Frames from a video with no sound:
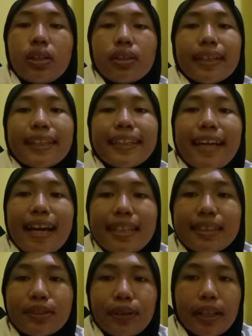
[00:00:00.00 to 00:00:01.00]
Okay
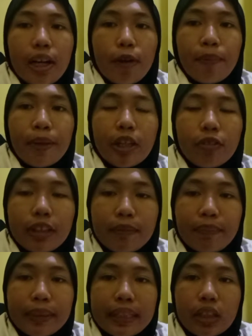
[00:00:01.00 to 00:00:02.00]
guys, so come back
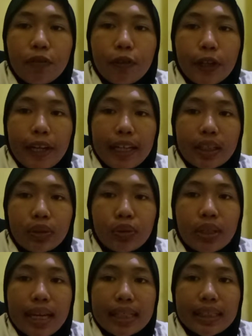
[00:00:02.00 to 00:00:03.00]
with me. Don't forget to
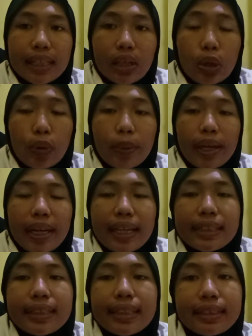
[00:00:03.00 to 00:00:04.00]
like, share, comment,
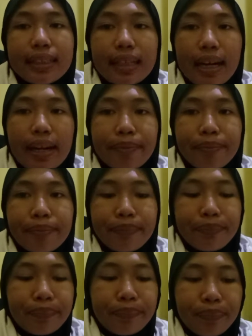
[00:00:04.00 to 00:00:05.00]
and subscribe.
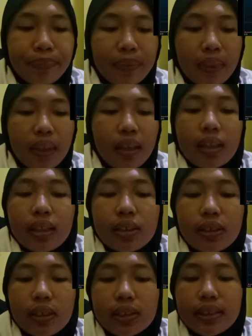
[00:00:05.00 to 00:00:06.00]

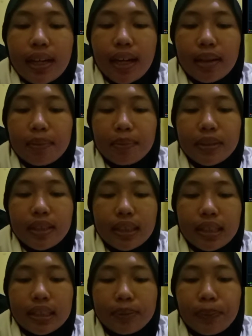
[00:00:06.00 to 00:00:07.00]
Cross the help
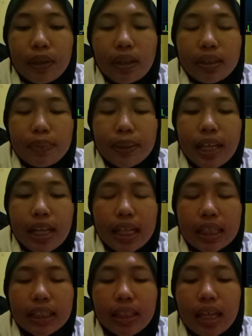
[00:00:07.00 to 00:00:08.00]
to spread the
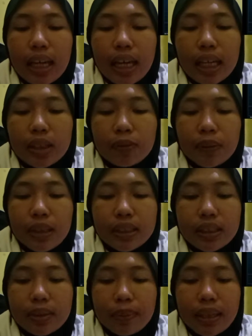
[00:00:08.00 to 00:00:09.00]
kind and
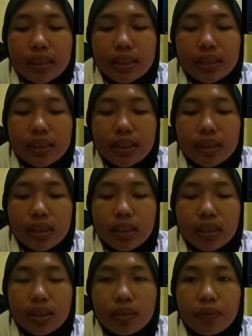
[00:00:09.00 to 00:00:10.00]
first back
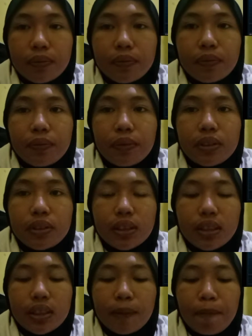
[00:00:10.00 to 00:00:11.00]
to
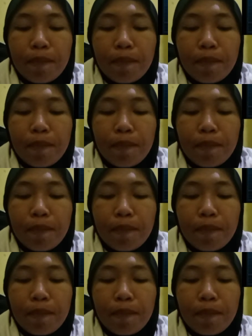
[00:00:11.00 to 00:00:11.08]
future.